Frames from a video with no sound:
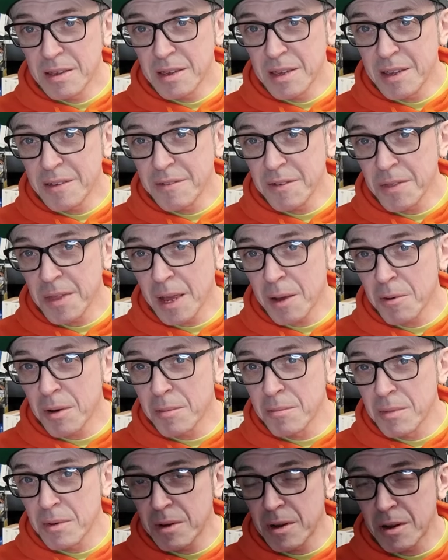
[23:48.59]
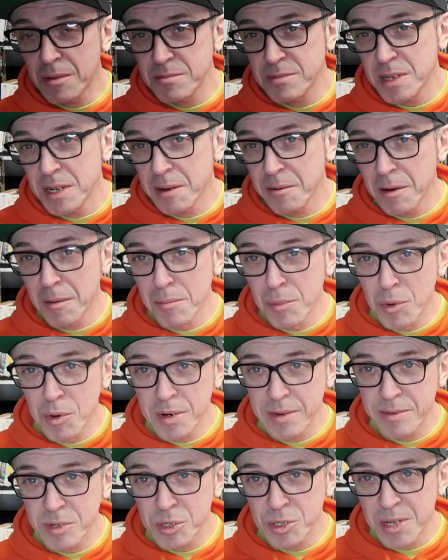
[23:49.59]
Even though I'm
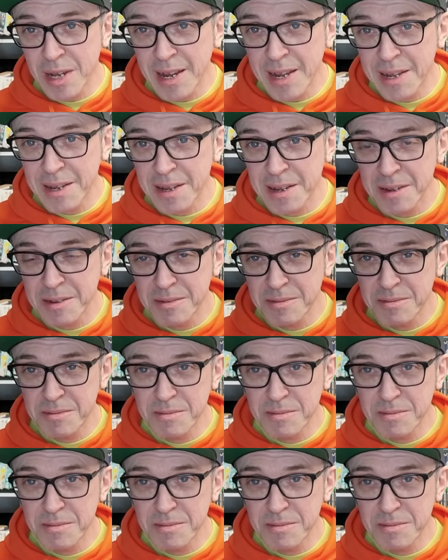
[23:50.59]
more of a Sega